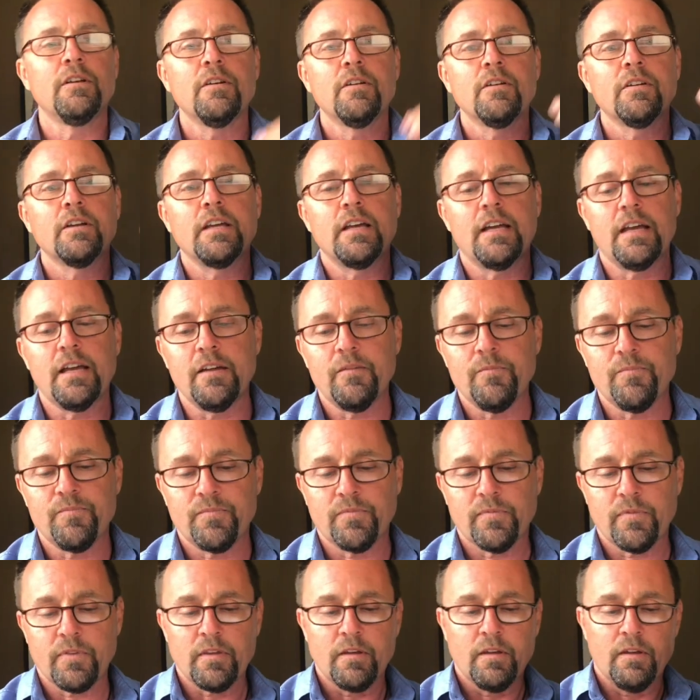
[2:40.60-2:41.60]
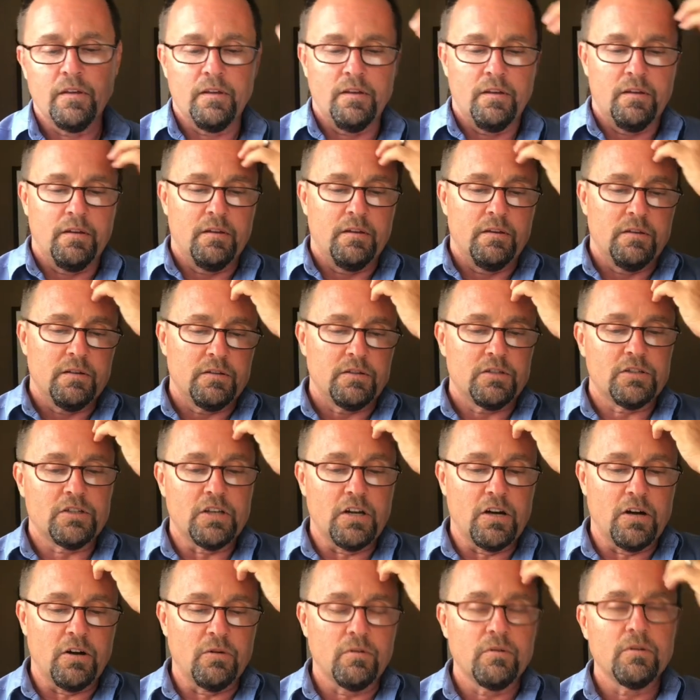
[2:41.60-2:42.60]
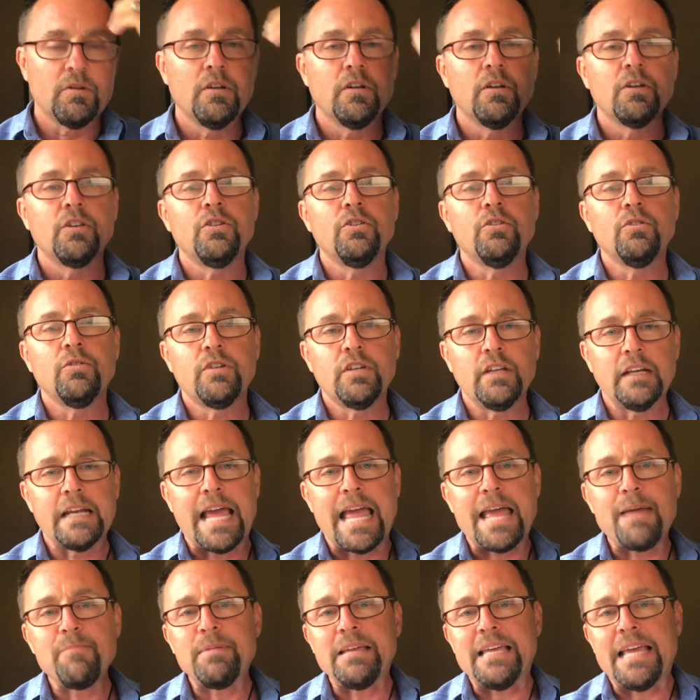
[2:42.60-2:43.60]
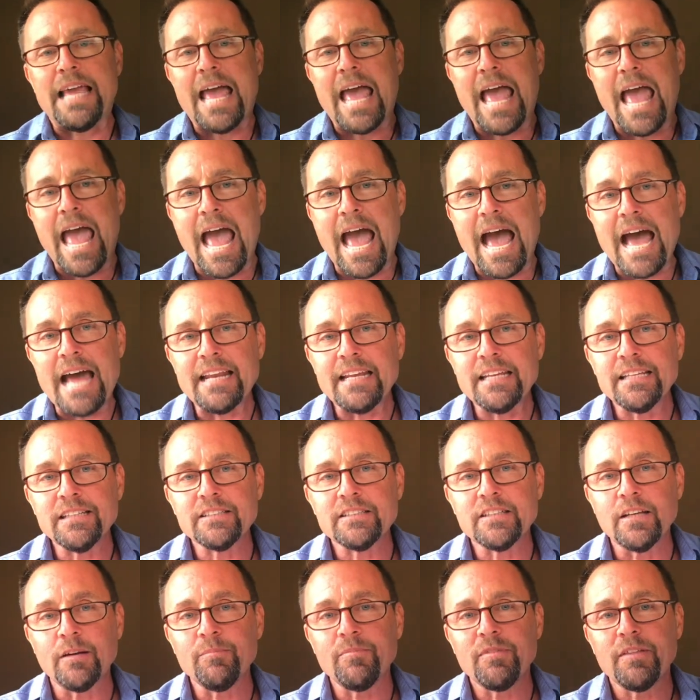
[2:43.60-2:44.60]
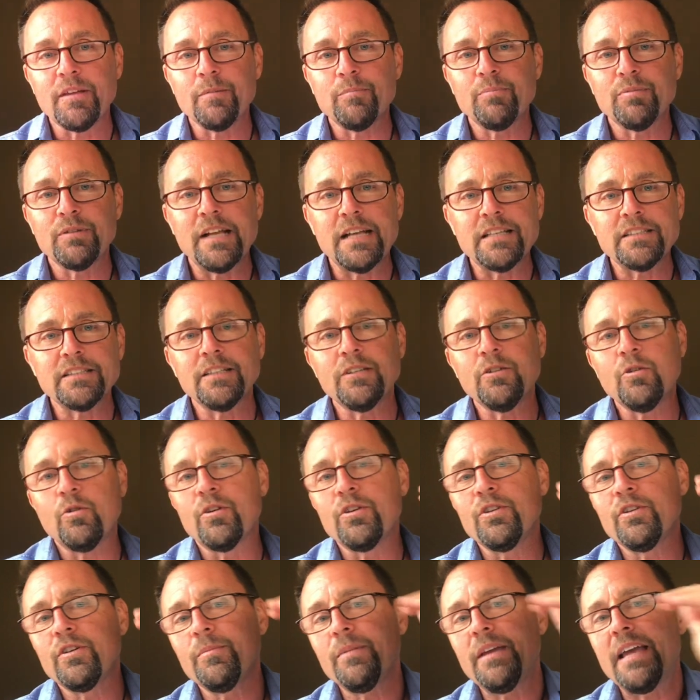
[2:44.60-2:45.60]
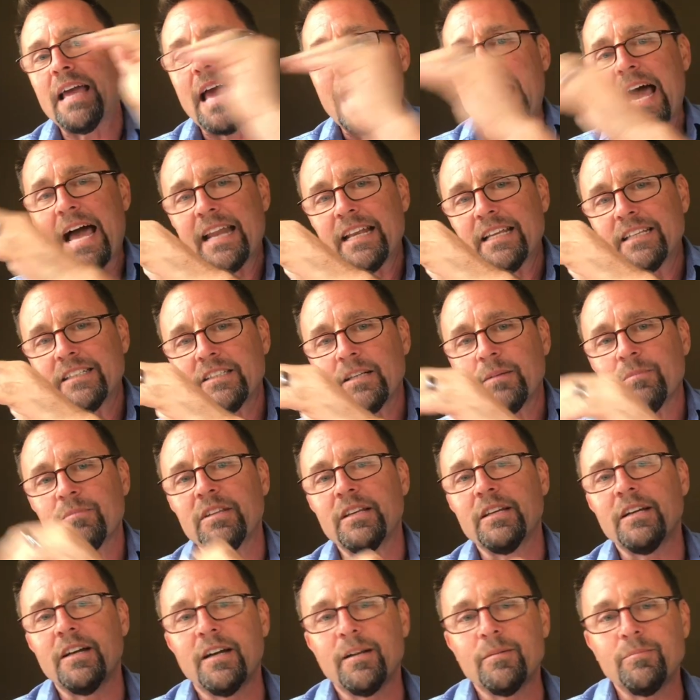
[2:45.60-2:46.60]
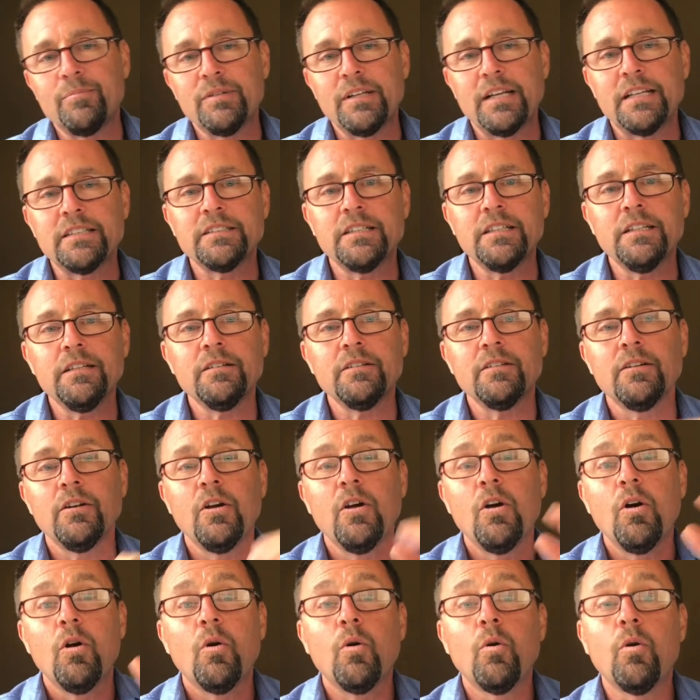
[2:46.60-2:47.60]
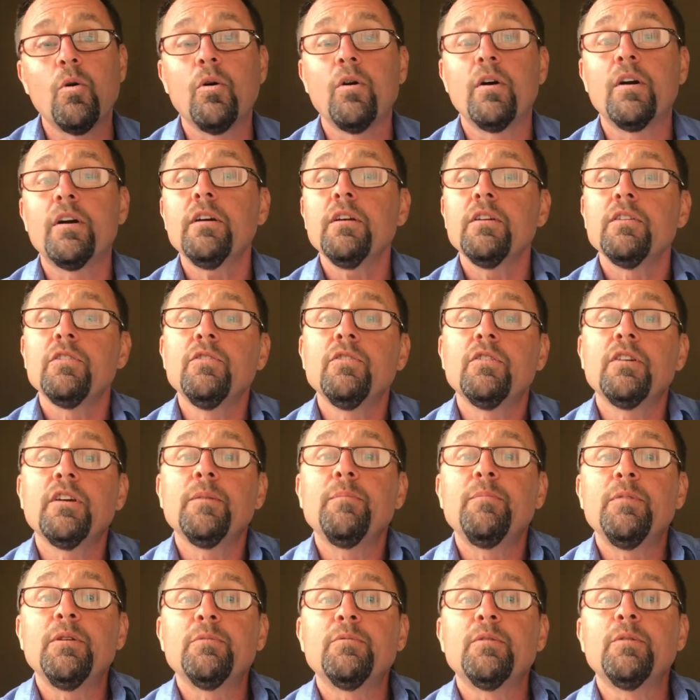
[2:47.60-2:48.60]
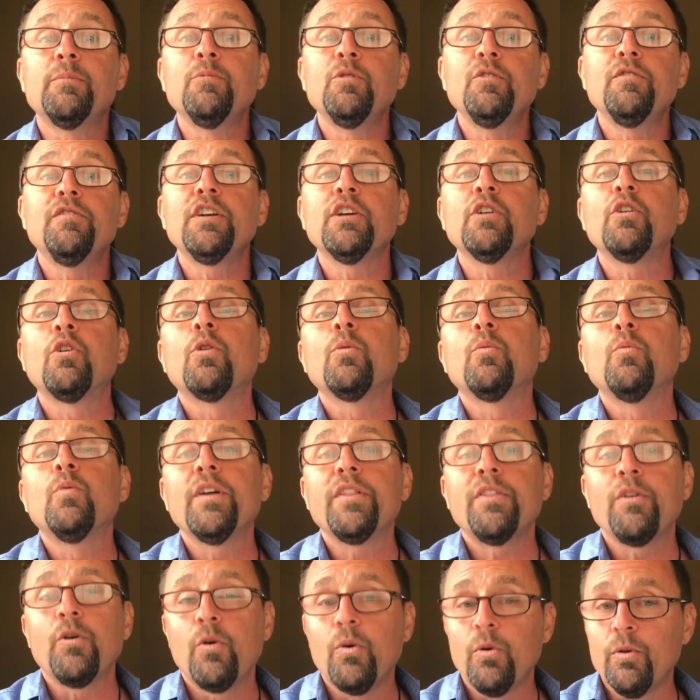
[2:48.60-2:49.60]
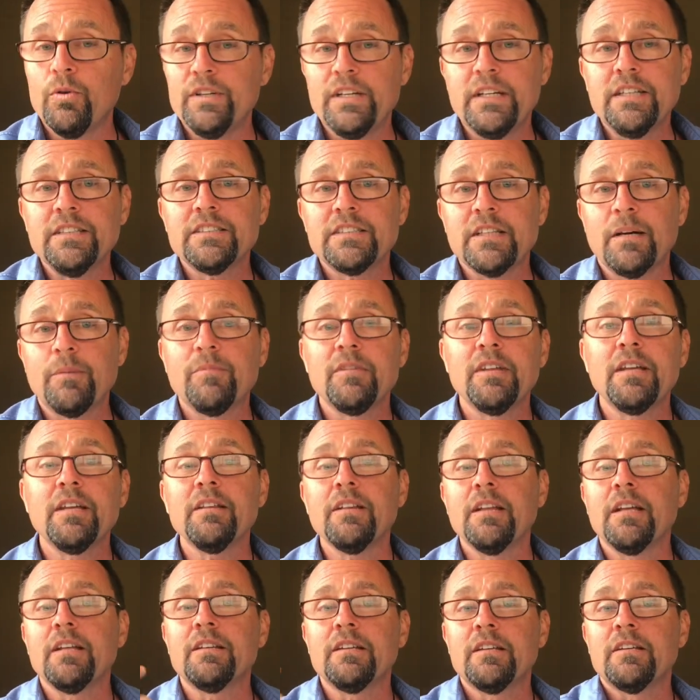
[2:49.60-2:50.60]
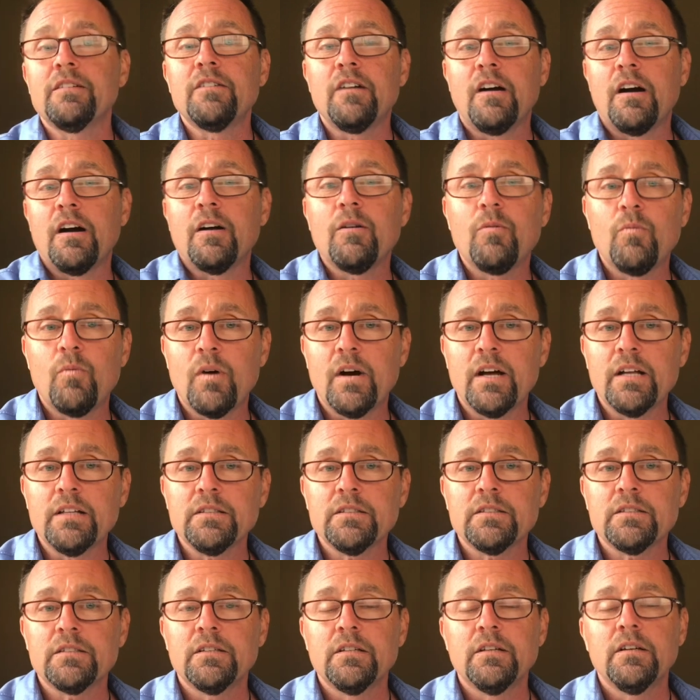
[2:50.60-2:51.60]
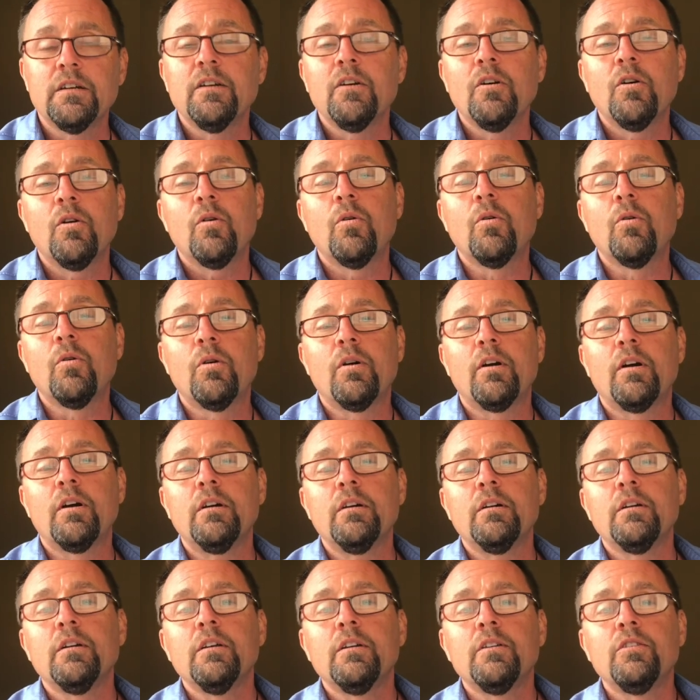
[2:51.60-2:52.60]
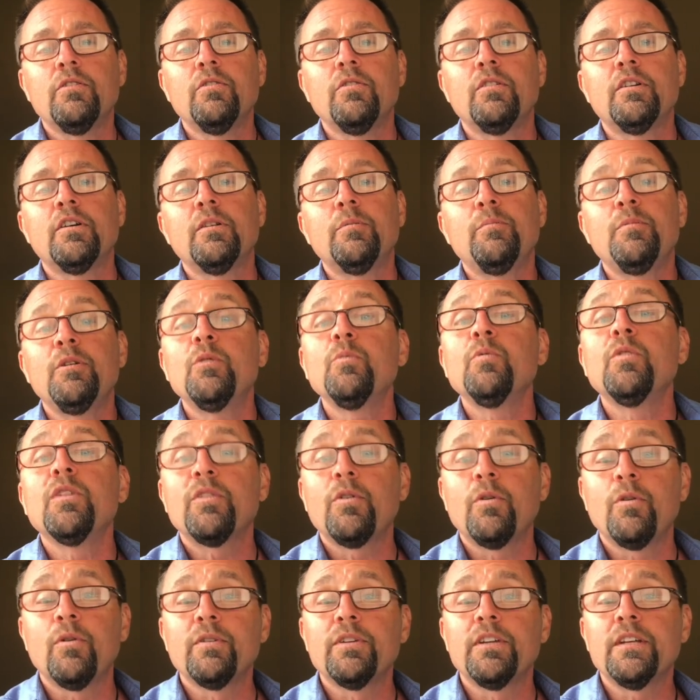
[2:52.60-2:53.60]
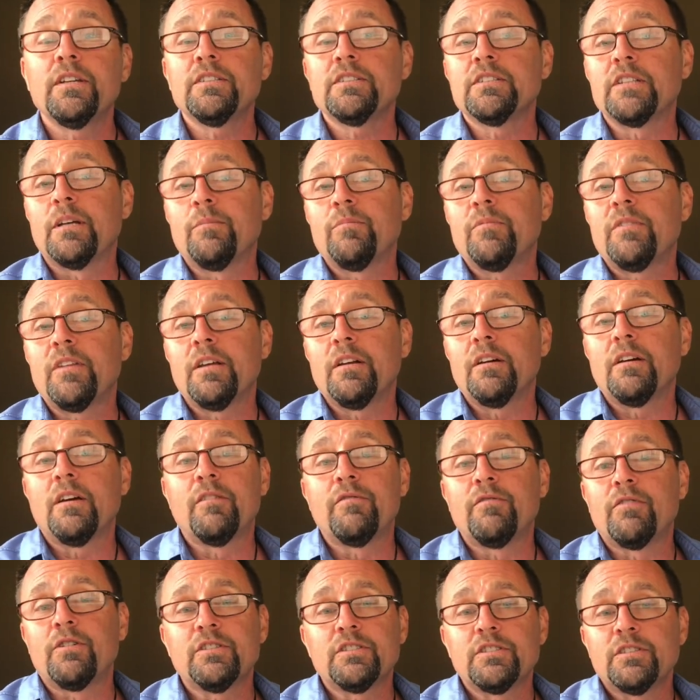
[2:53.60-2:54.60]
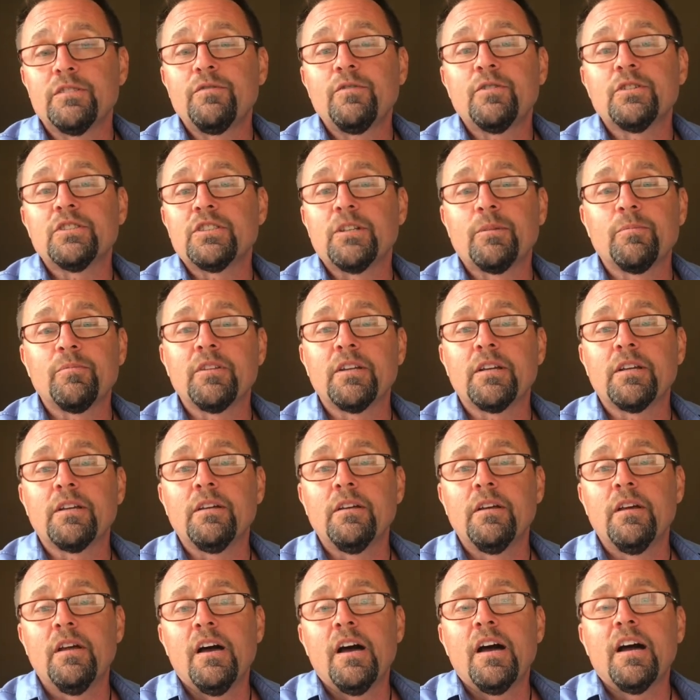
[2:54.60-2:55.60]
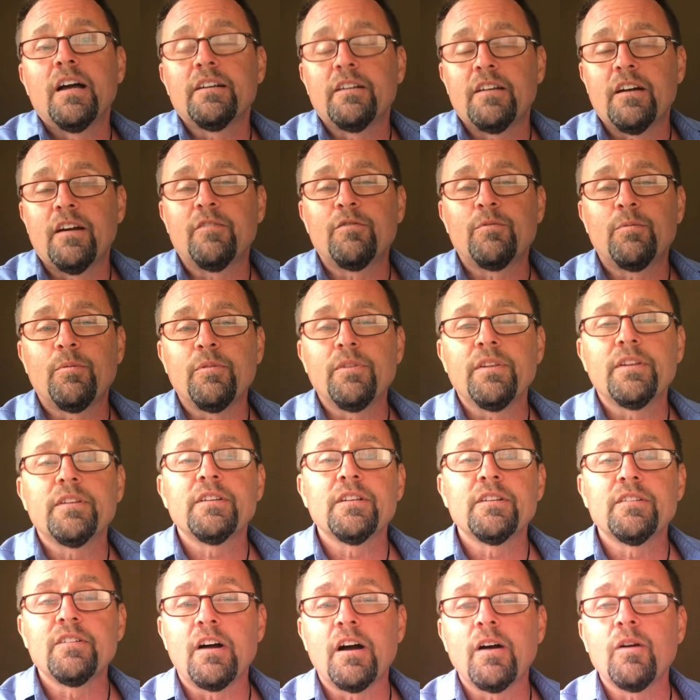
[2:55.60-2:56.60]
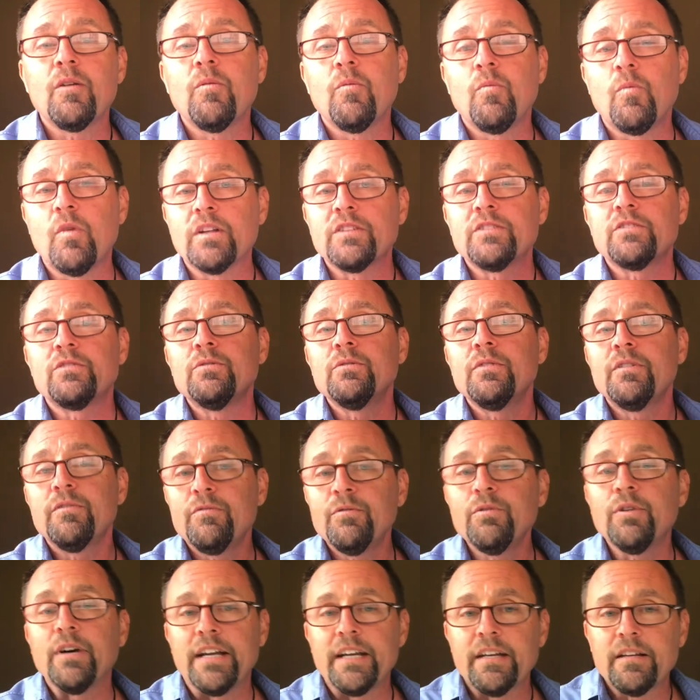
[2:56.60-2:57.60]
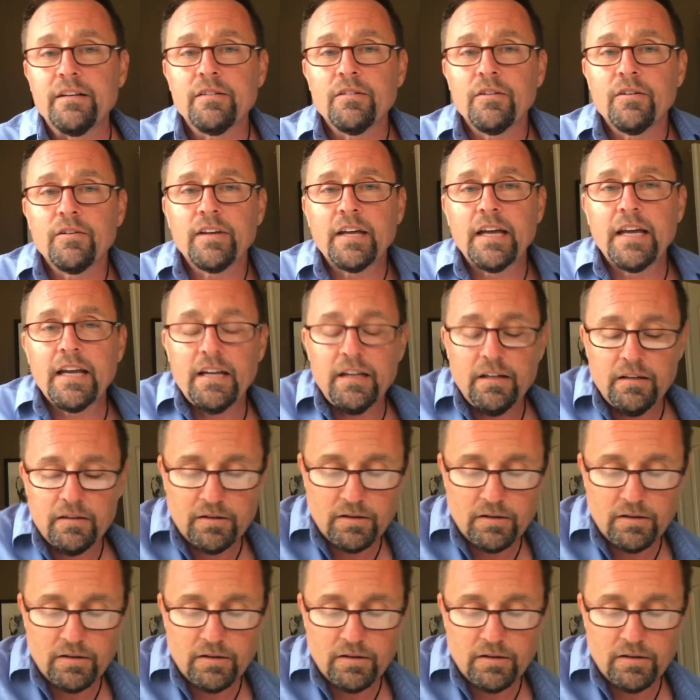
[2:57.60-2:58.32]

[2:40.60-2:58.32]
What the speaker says: Okay? So you could be adding something pleasant, or you could be adding something unpleasant, or you could be removing or withholding something that the dog wants, or you could be withholding something aversive or something uncomfortable that the dog wants to avoid. Okay?